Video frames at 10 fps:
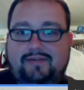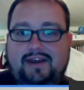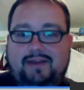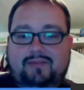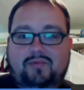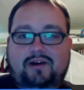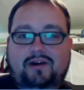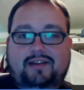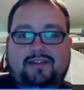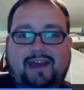number
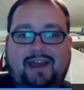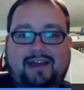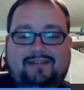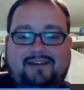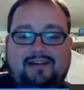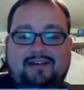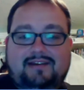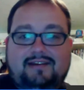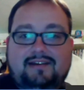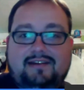1, the hazing.
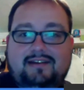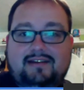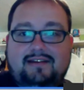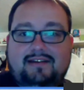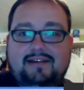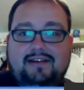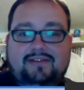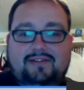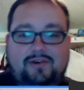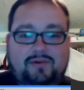
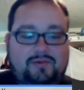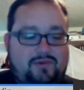So